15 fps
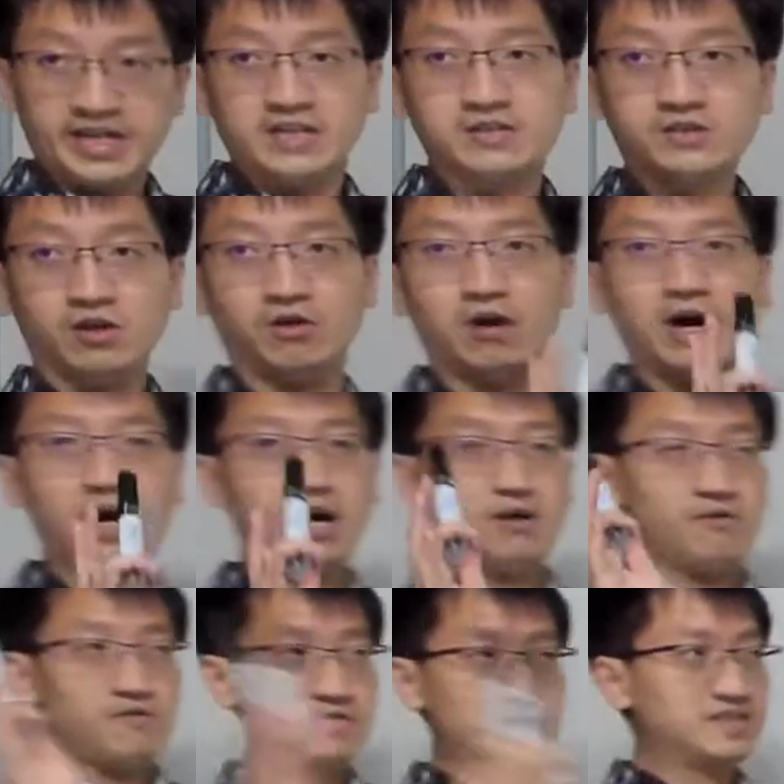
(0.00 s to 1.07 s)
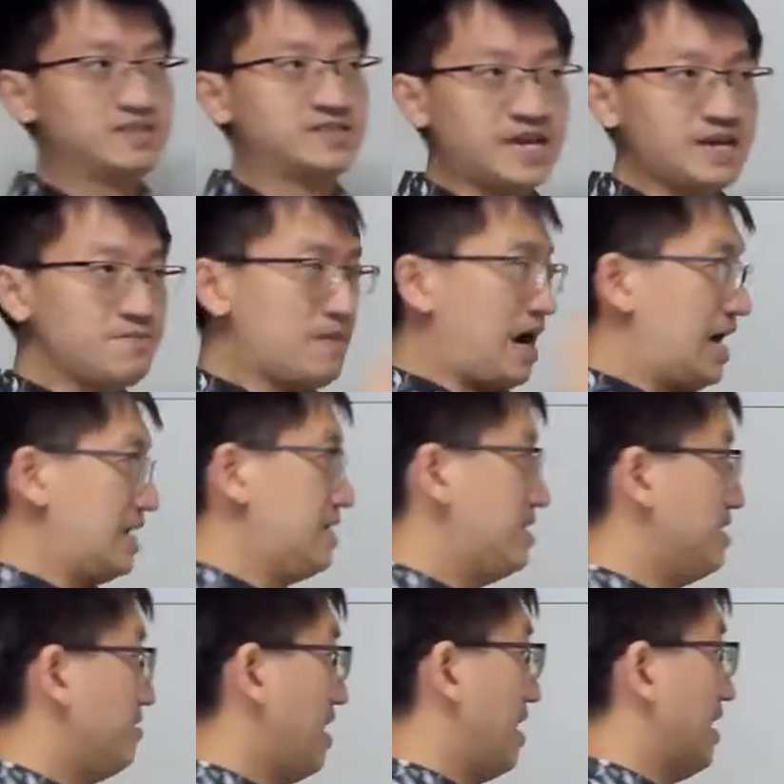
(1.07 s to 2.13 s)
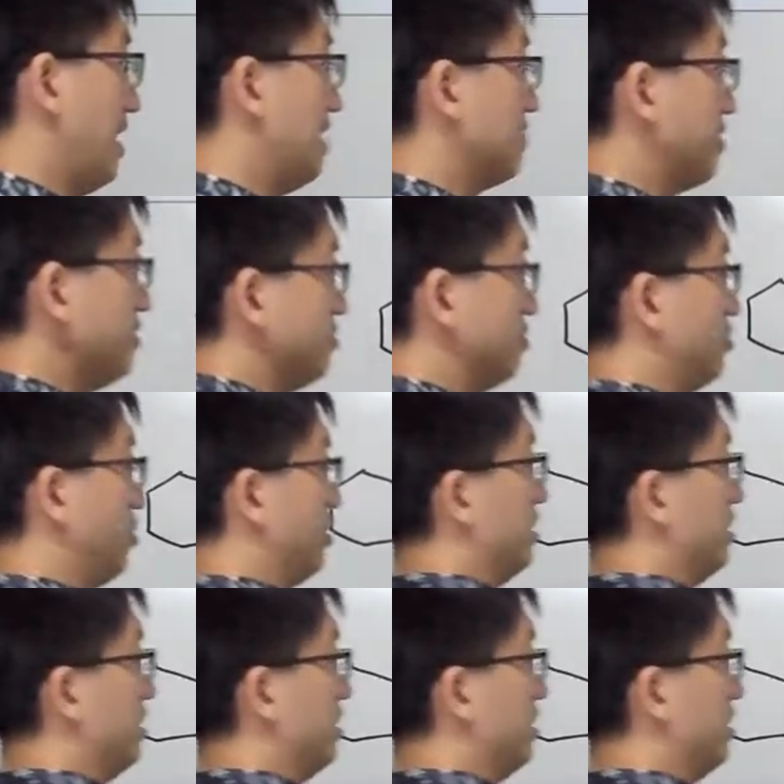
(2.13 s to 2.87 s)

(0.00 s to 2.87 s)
so with the same idea, right, I'm going to draw the